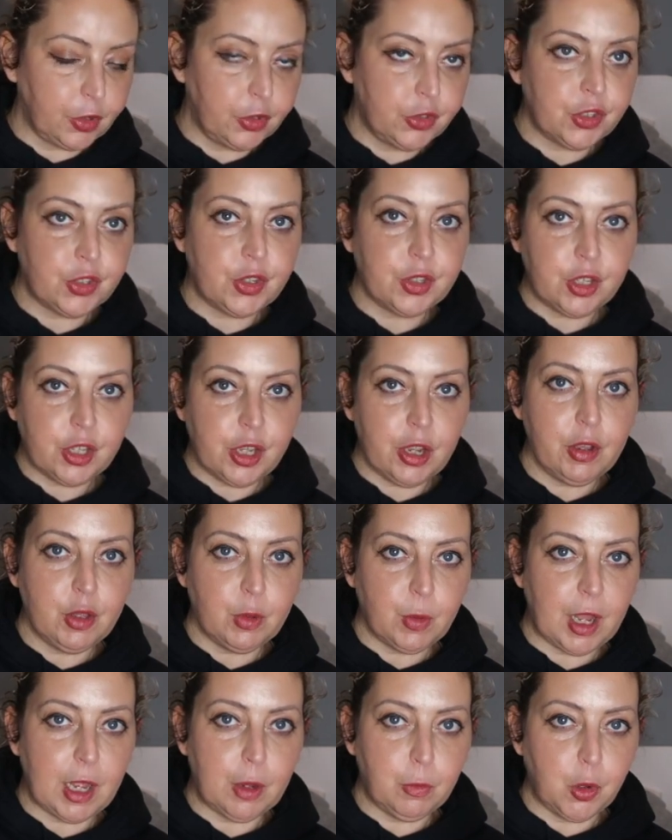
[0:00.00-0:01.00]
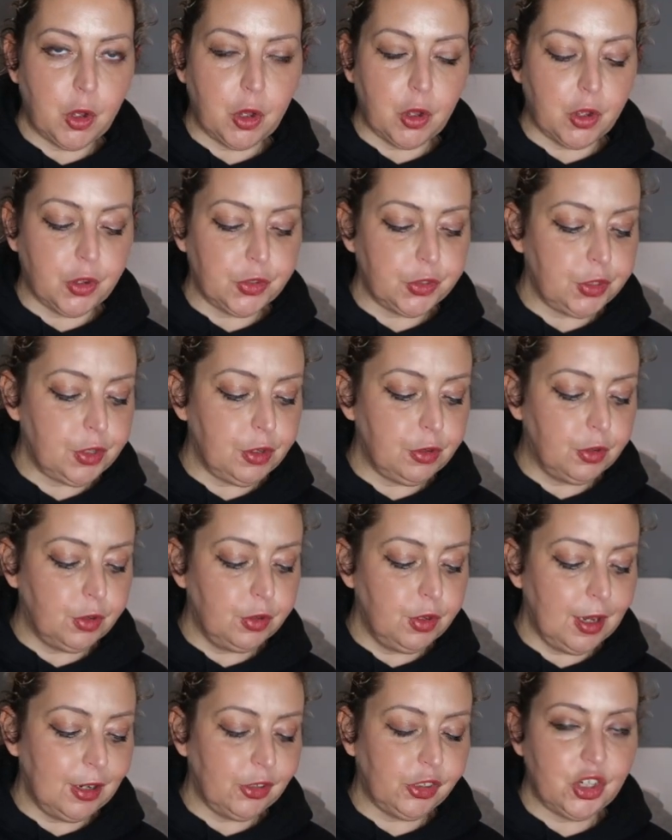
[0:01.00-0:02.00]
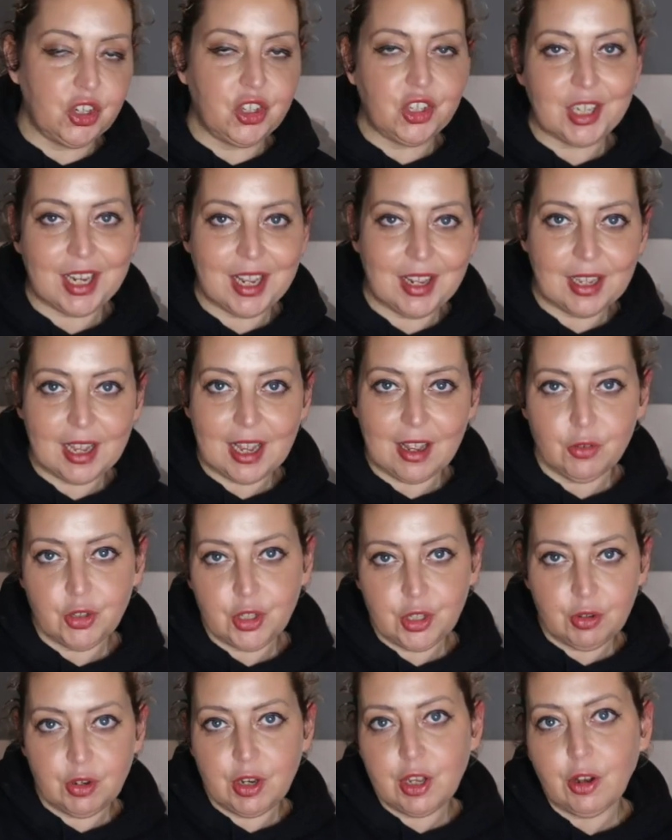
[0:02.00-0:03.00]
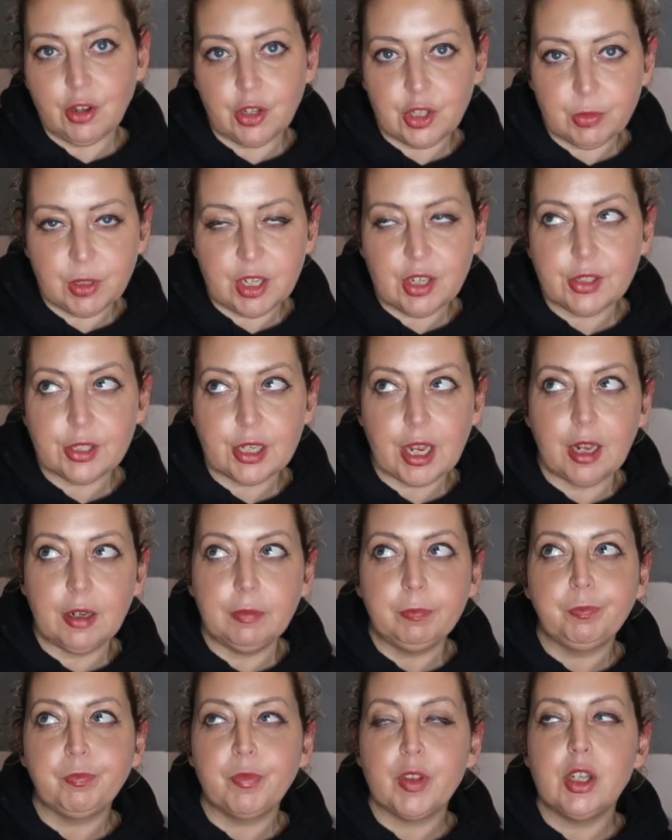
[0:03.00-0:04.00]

because the queue, the way it was, you couldn't actually see the counter till you got to it, so